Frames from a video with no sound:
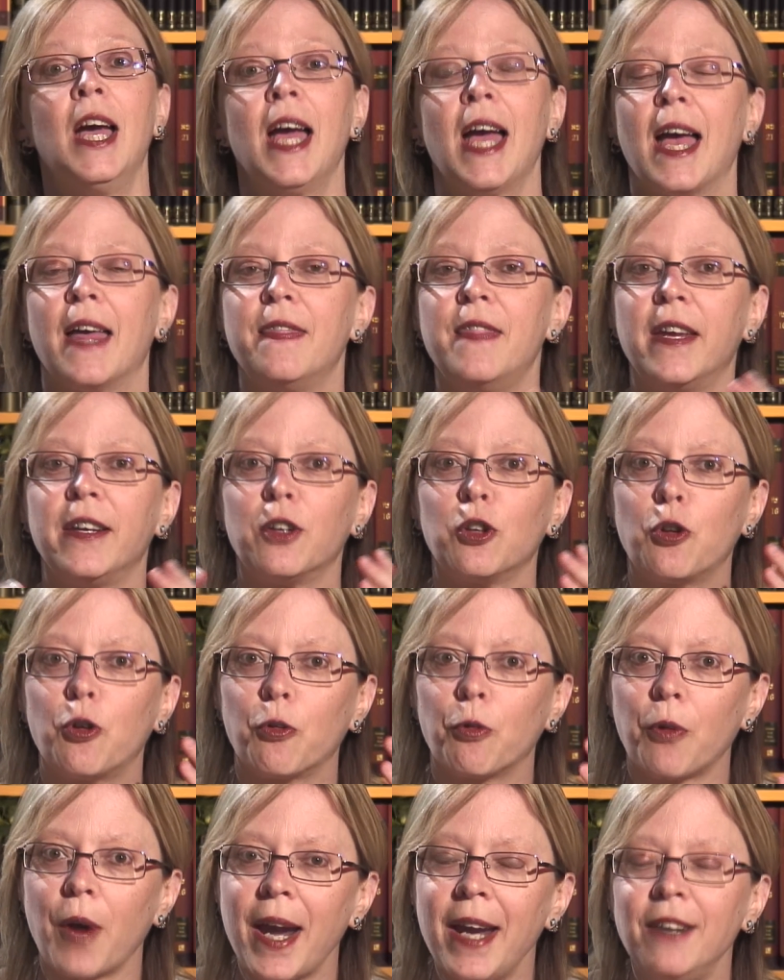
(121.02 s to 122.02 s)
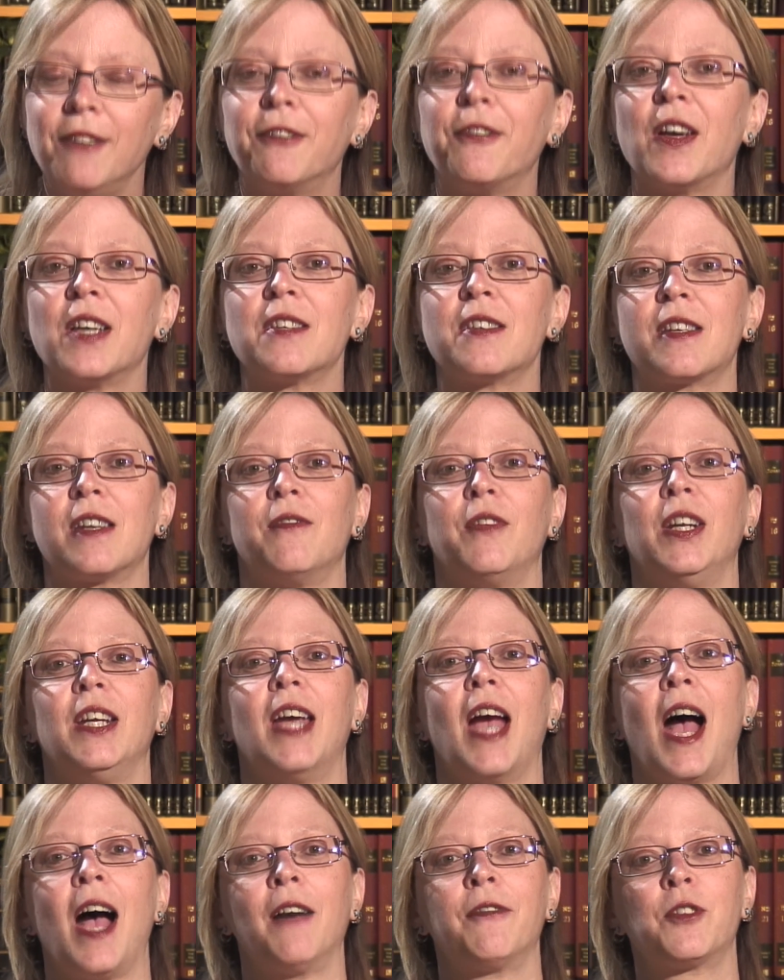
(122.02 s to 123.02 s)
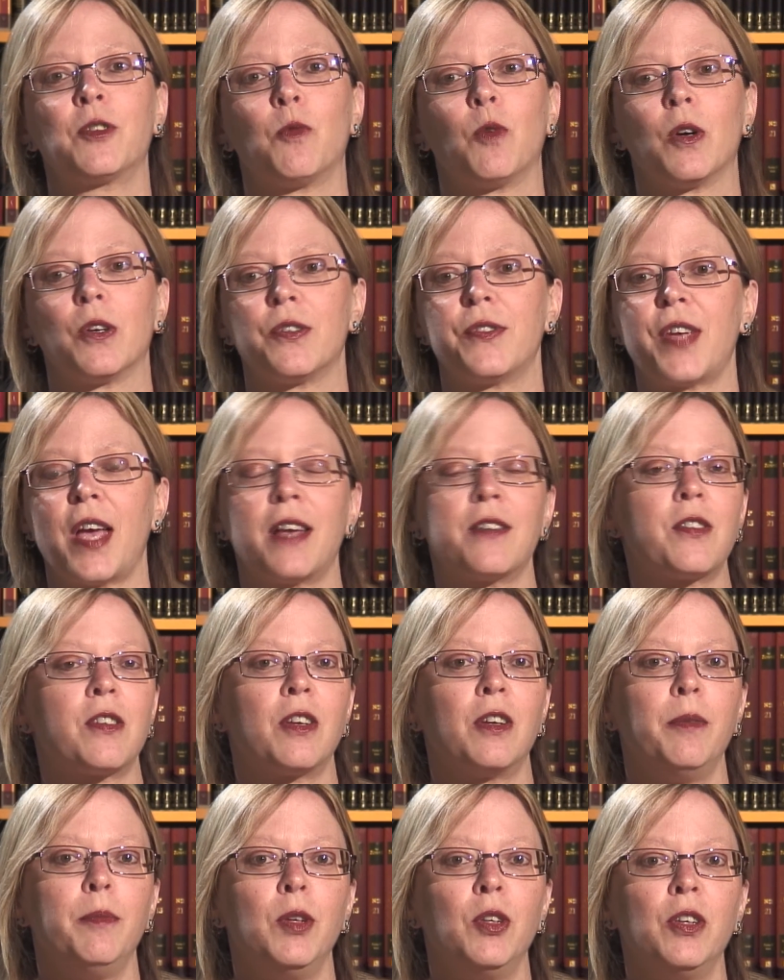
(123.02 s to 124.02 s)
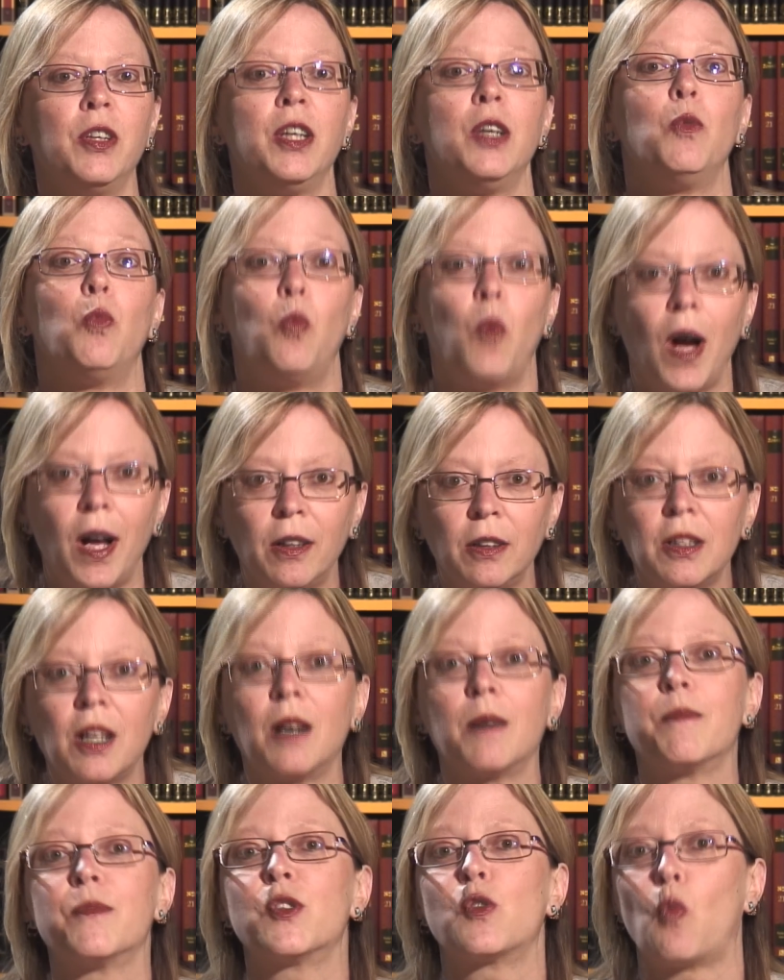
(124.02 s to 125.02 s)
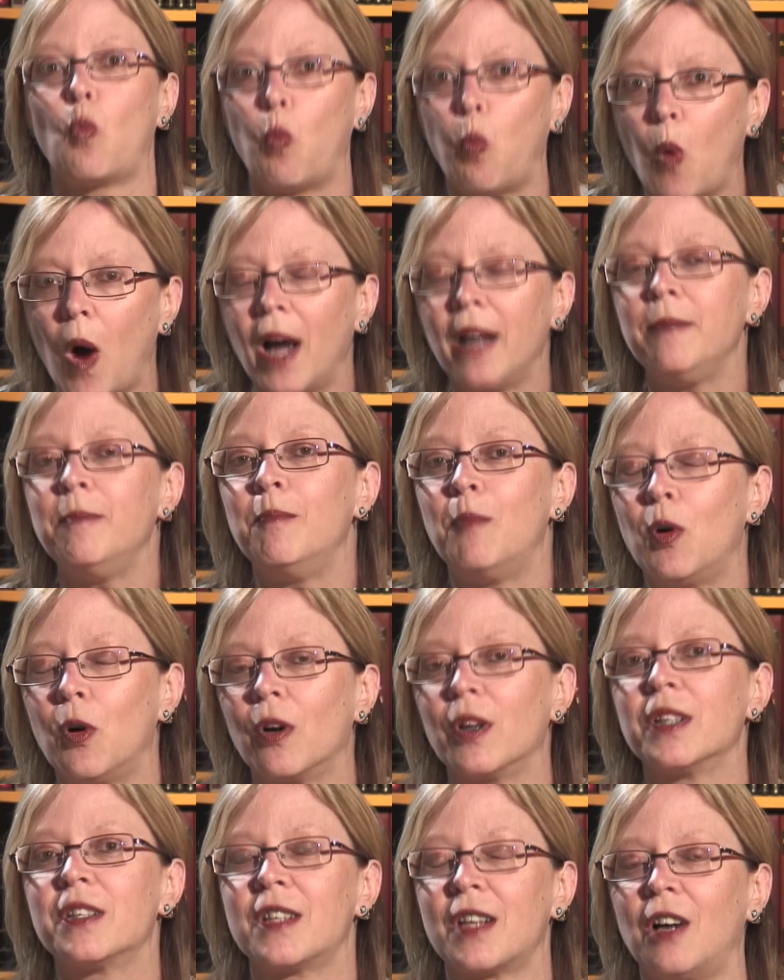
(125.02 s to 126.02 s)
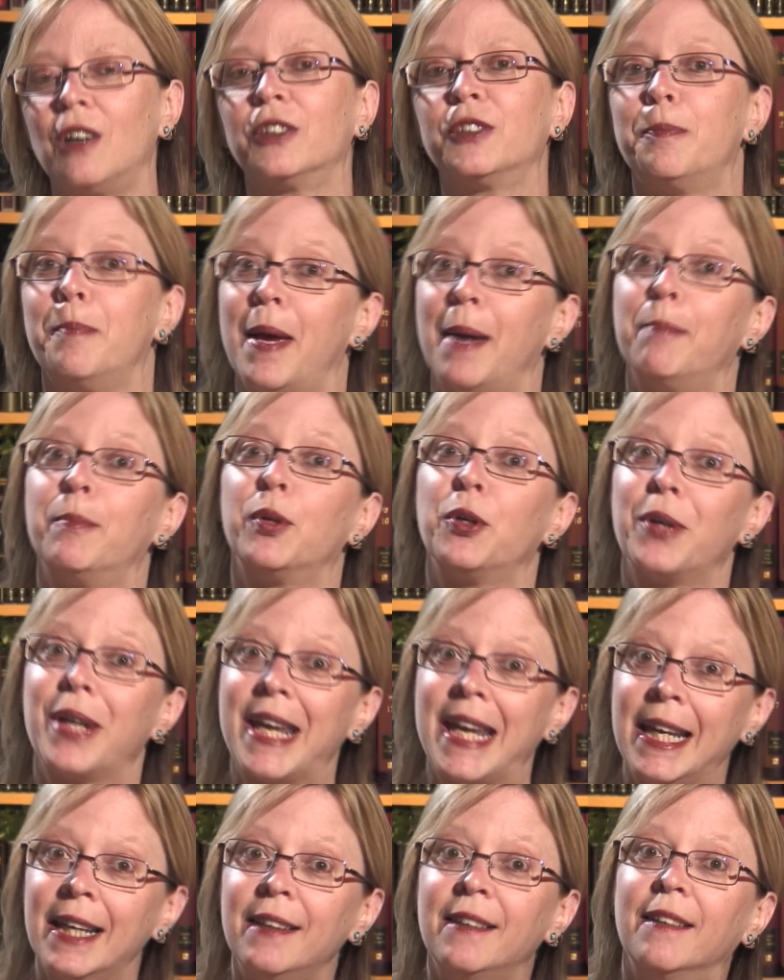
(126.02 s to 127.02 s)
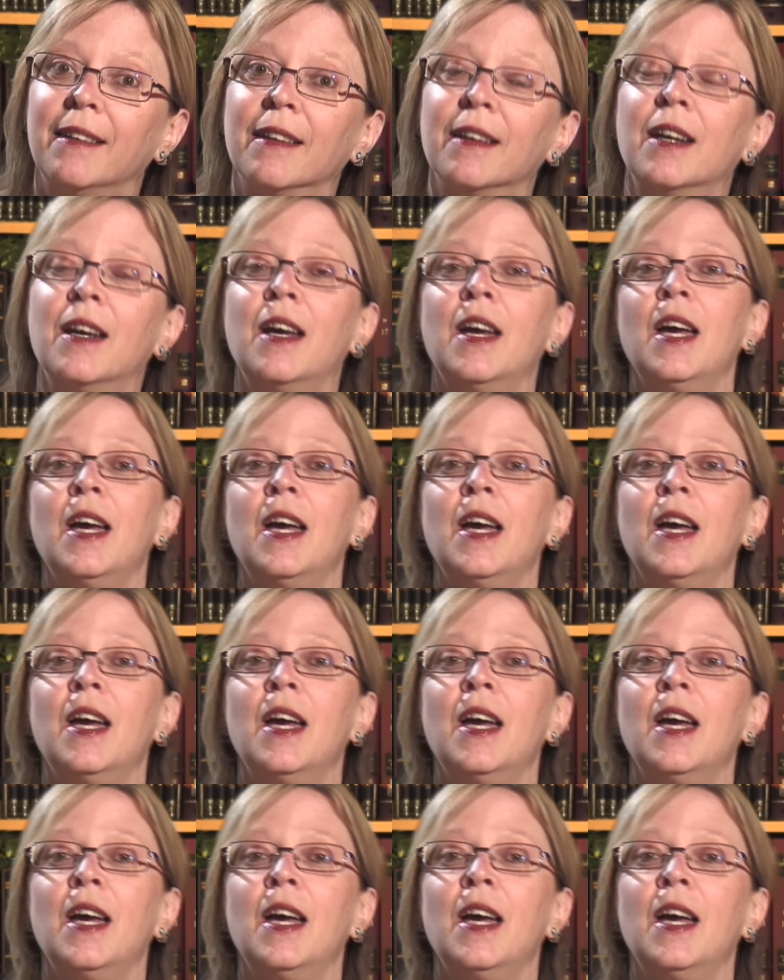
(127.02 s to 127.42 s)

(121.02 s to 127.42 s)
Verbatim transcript: and then a great festivity afterwards as the community welcomes one more adult member in.